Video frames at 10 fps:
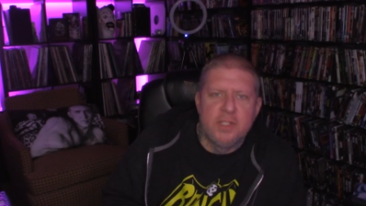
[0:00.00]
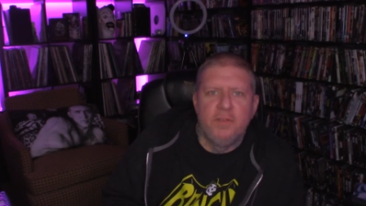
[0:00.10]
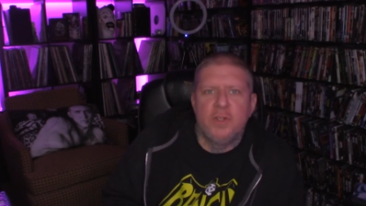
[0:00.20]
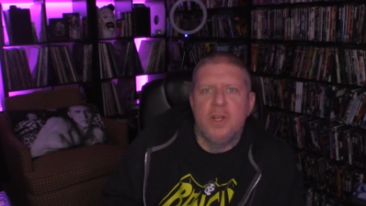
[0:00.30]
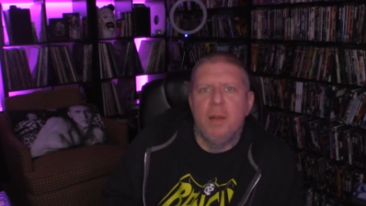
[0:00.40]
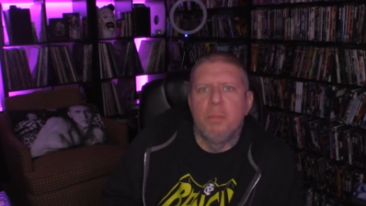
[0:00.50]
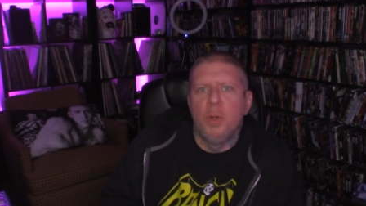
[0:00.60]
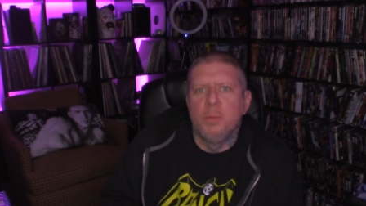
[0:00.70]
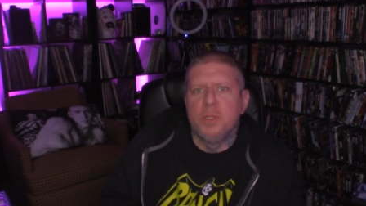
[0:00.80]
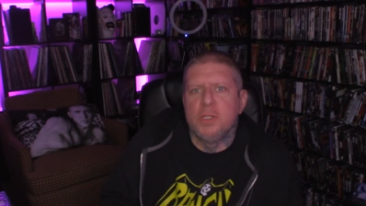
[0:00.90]
if there's not
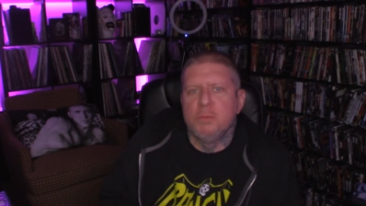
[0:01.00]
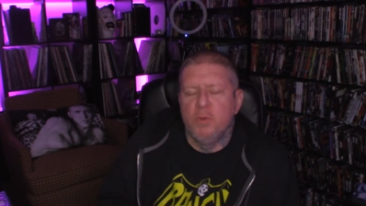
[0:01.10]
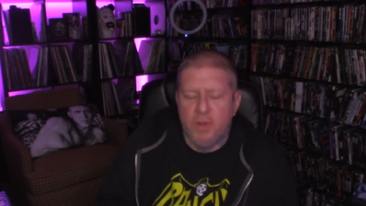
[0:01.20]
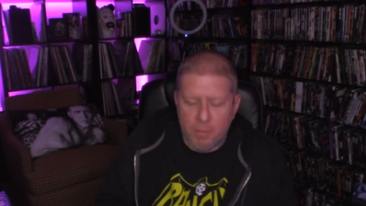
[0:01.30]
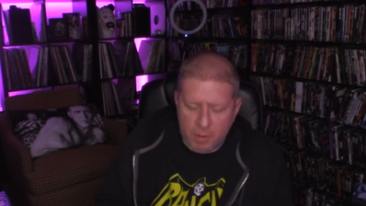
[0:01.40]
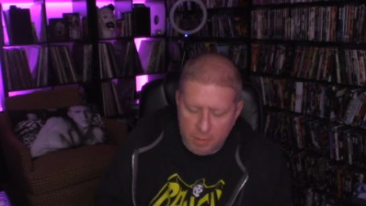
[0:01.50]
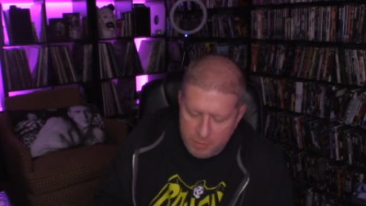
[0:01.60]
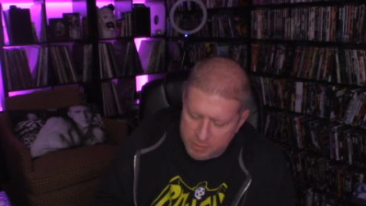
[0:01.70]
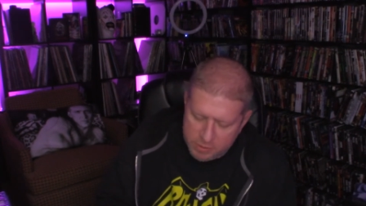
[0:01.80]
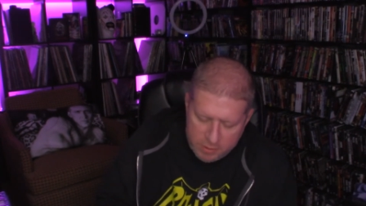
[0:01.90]
boobs in this movie, I'm gonna.
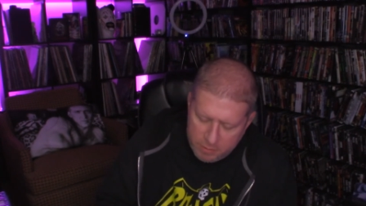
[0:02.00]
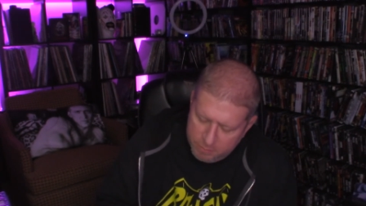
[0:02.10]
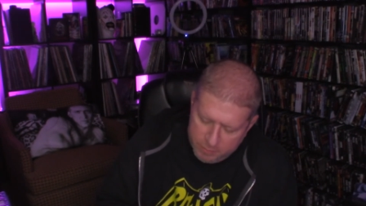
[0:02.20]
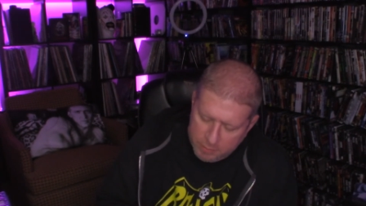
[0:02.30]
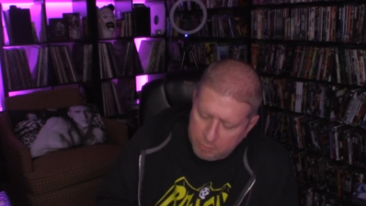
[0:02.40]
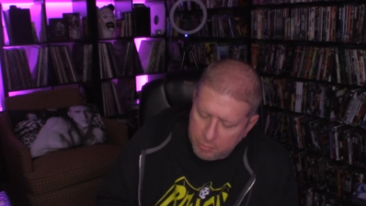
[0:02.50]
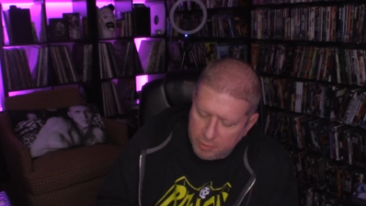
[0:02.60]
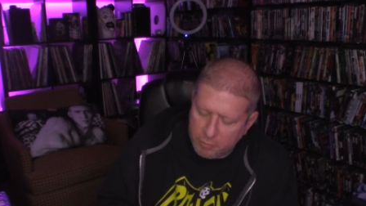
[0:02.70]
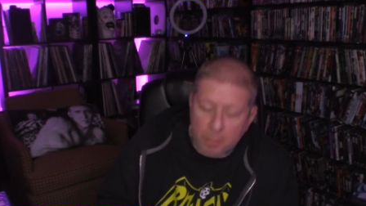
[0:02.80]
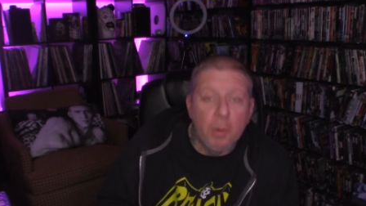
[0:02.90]
This is a
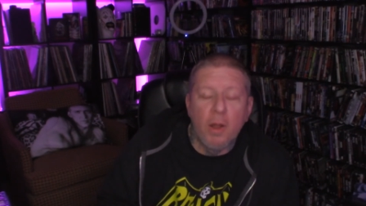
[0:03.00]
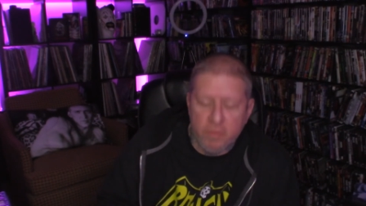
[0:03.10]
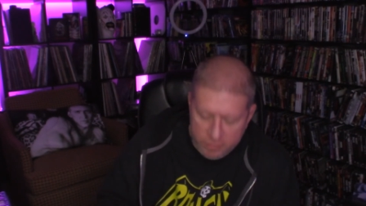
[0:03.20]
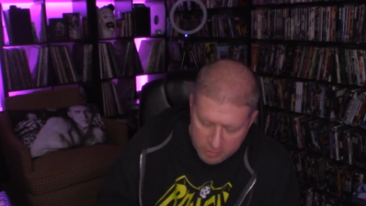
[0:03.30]
complete ripoff.